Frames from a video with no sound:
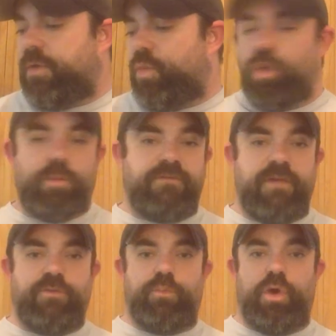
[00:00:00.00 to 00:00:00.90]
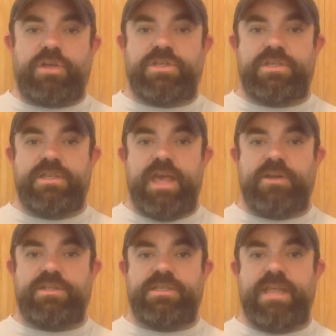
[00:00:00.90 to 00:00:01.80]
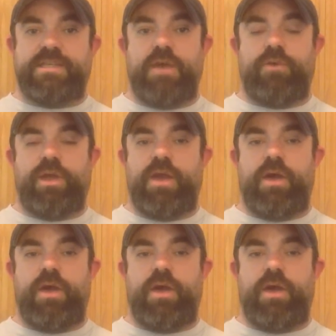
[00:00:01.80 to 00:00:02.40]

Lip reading: One of my favorite books that's out right now.